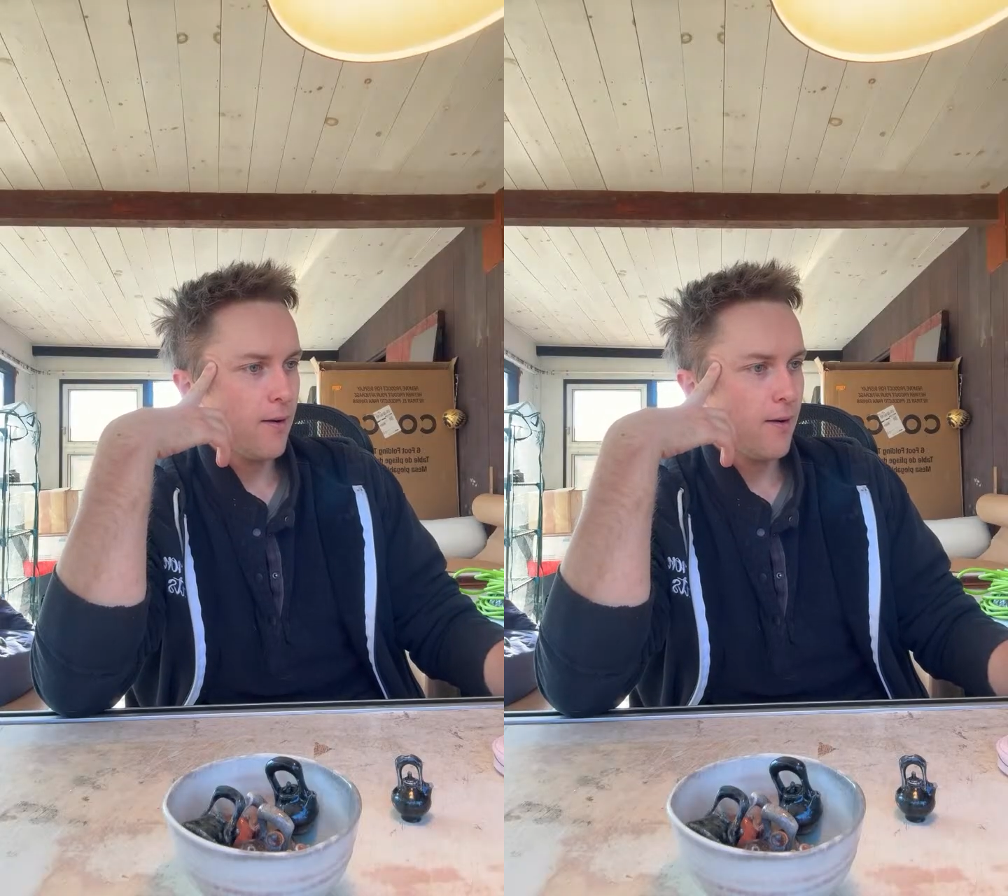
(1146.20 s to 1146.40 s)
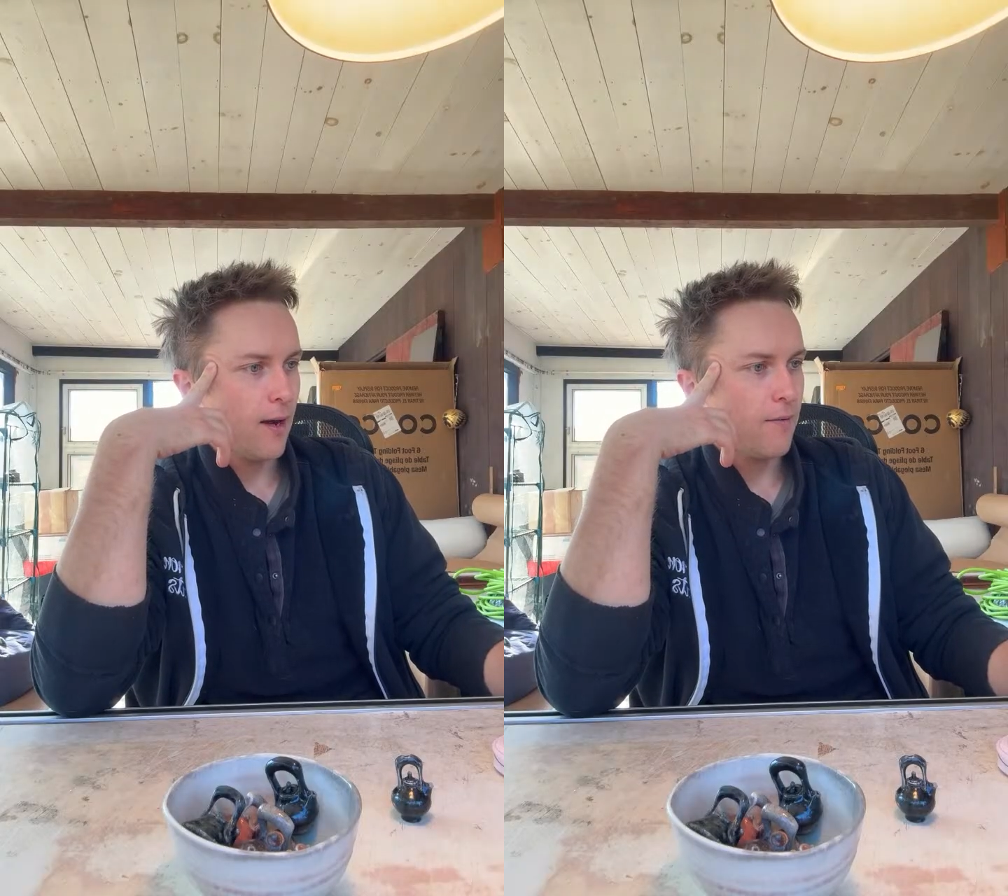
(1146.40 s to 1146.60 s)

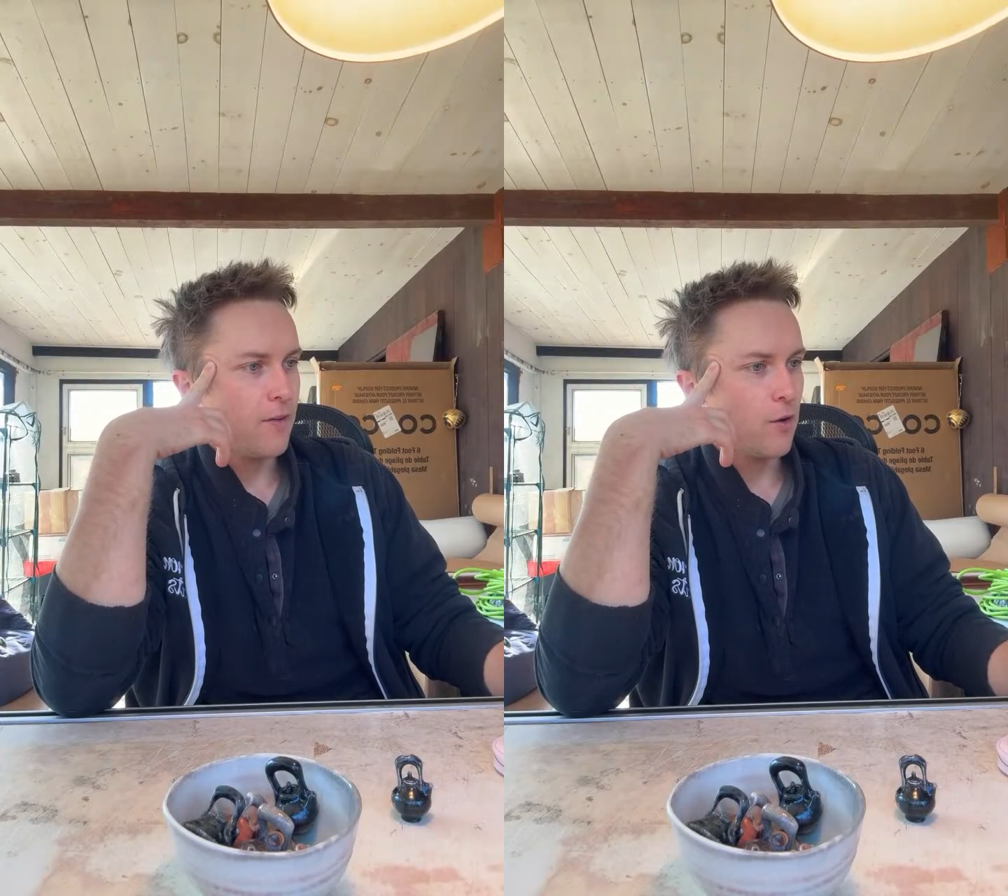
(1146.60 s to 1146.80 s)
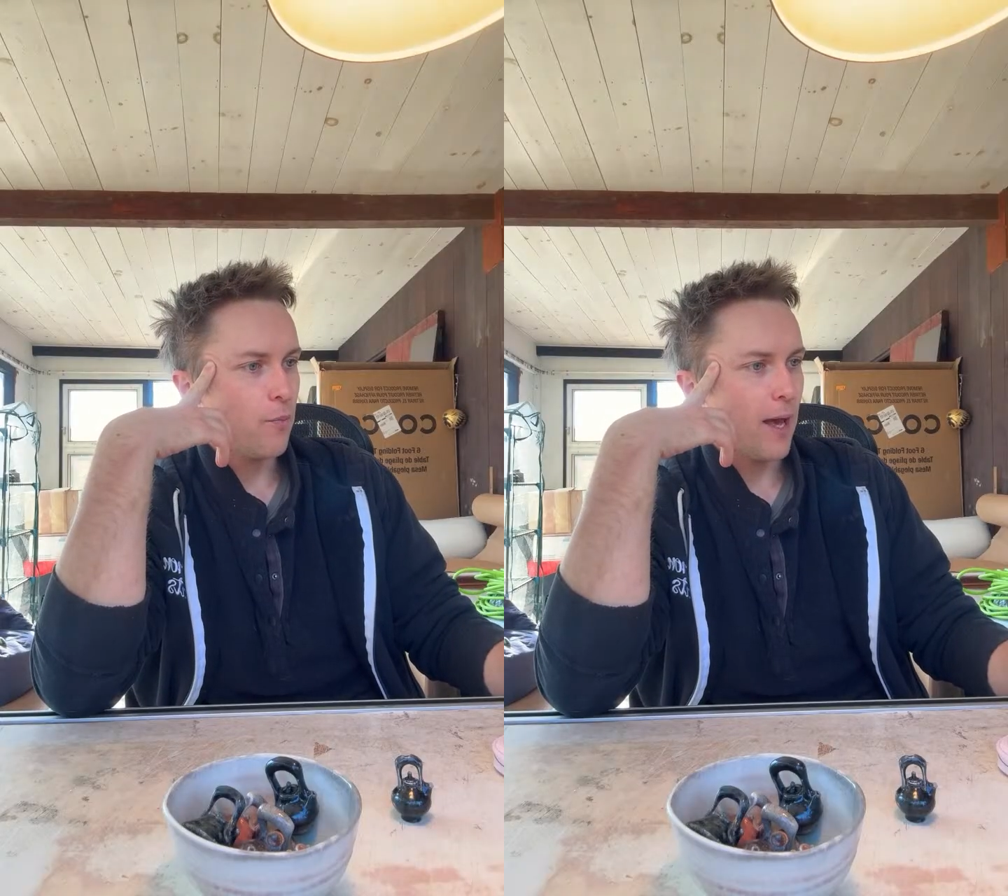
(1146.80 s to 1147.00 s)
I
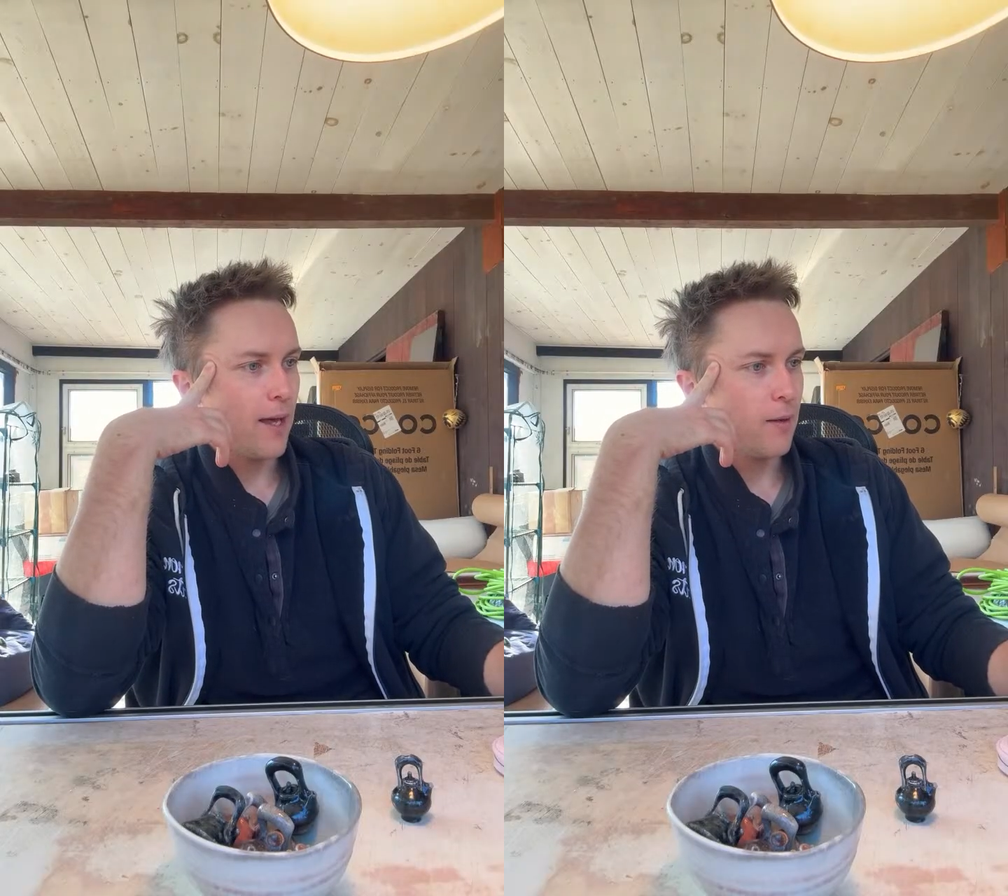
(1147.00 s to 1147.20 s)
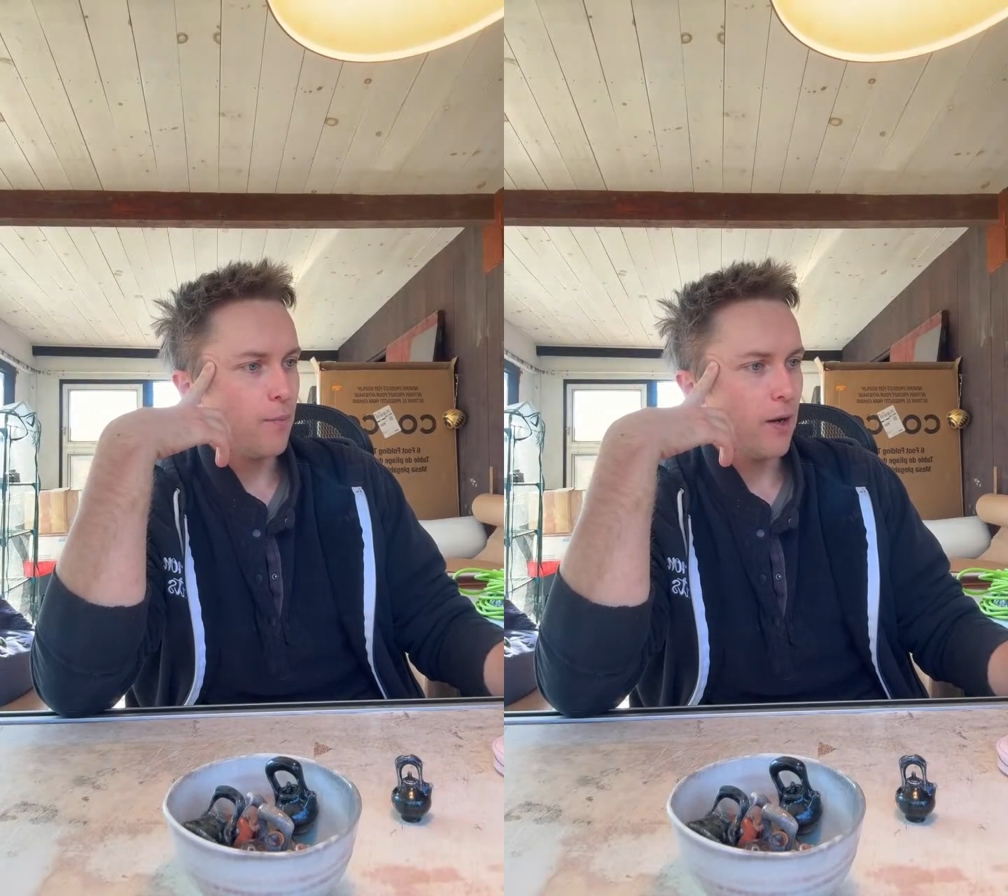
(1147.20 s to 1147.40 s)
feel
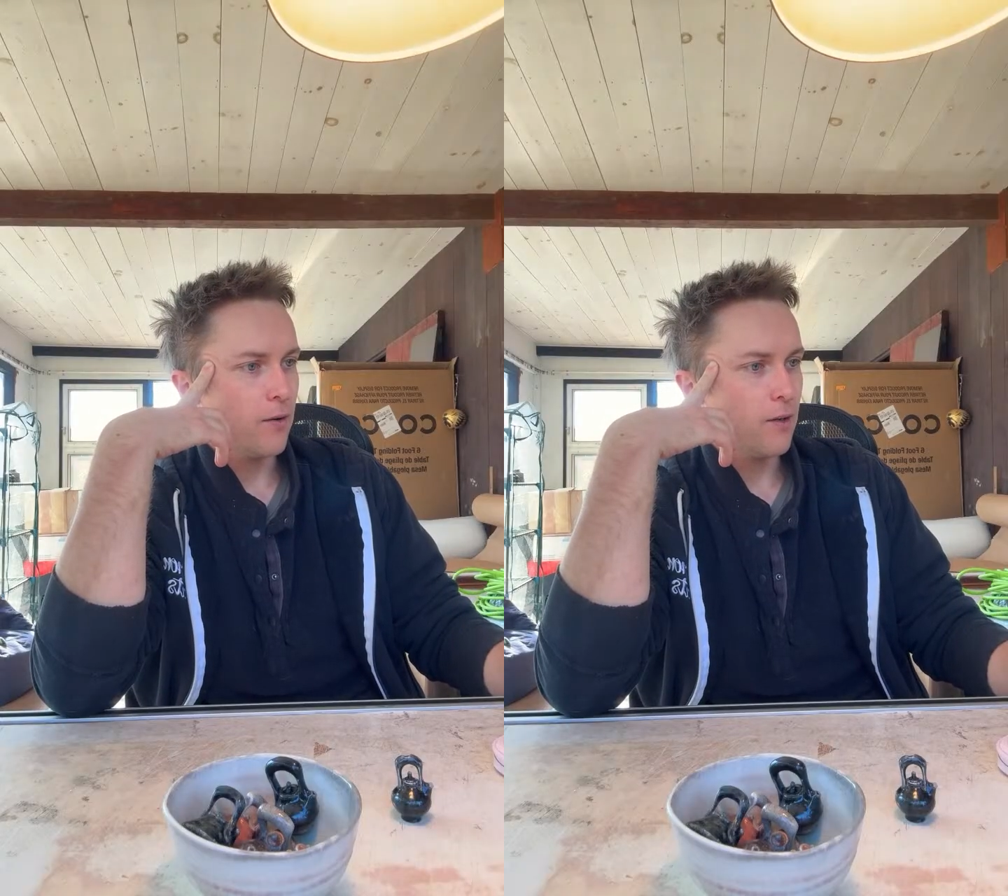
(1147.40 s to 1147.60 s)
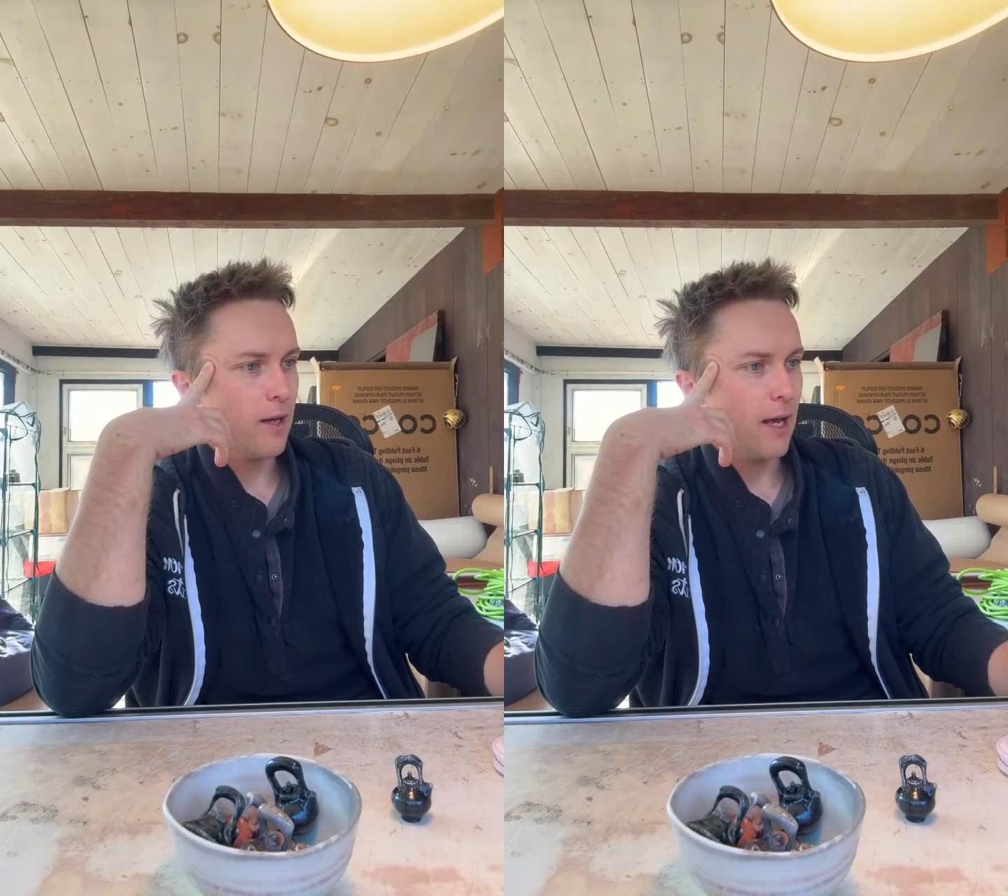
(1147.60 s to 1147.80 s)
bad
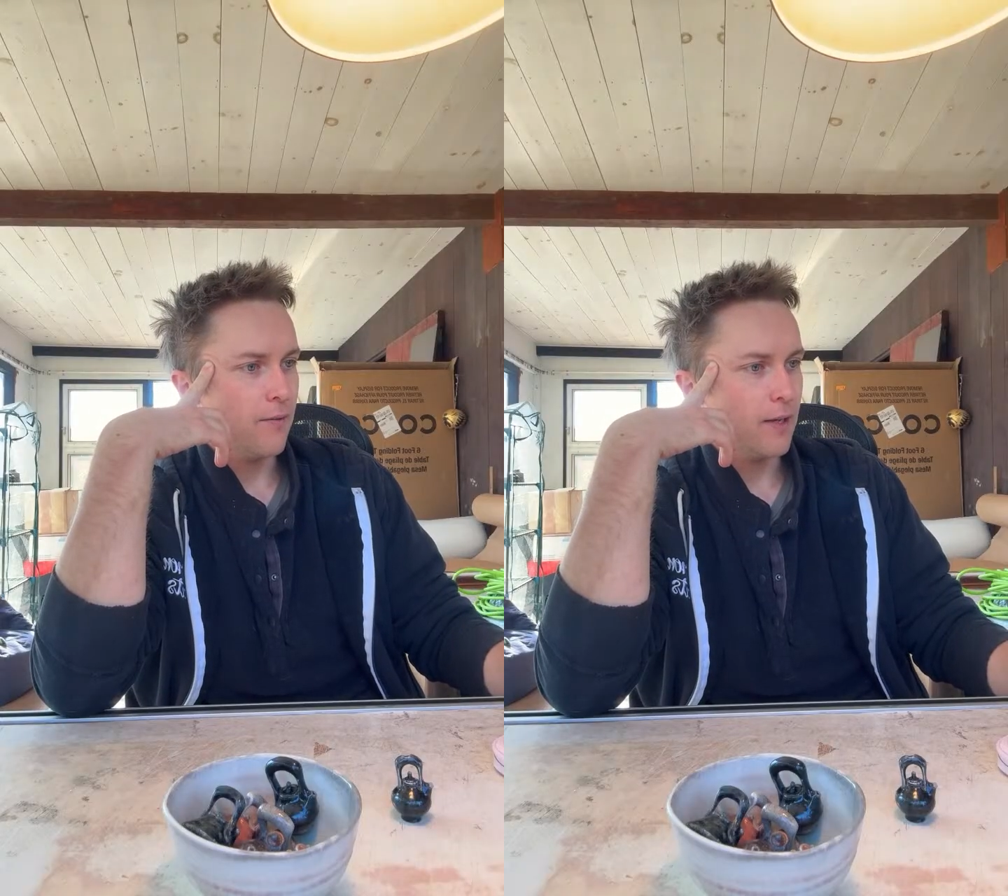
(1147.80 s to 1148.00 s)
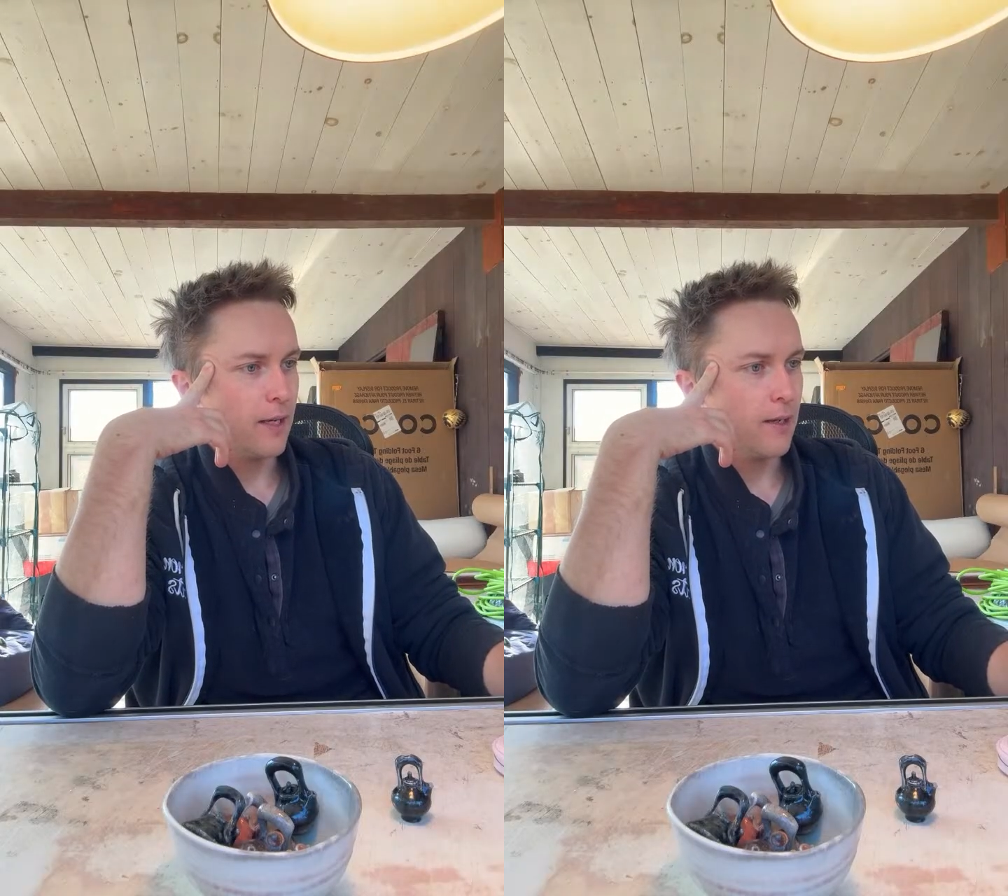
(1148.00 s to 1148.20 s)
about
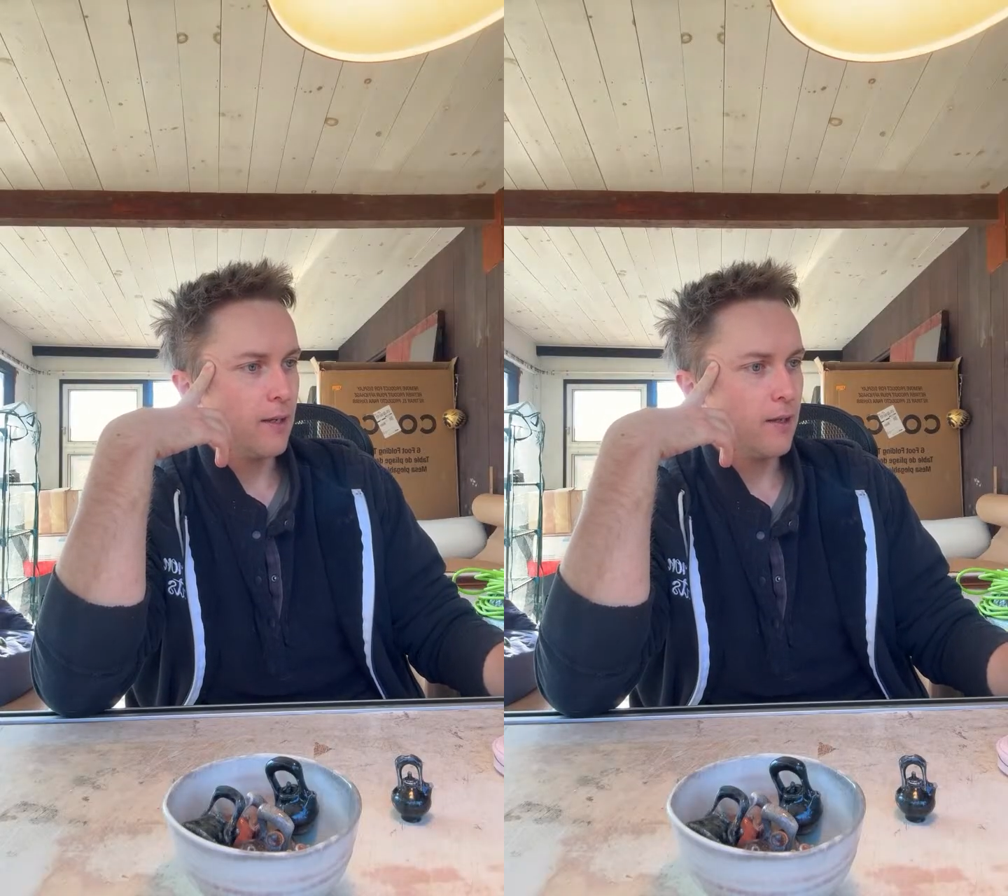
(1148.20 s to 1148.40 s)
having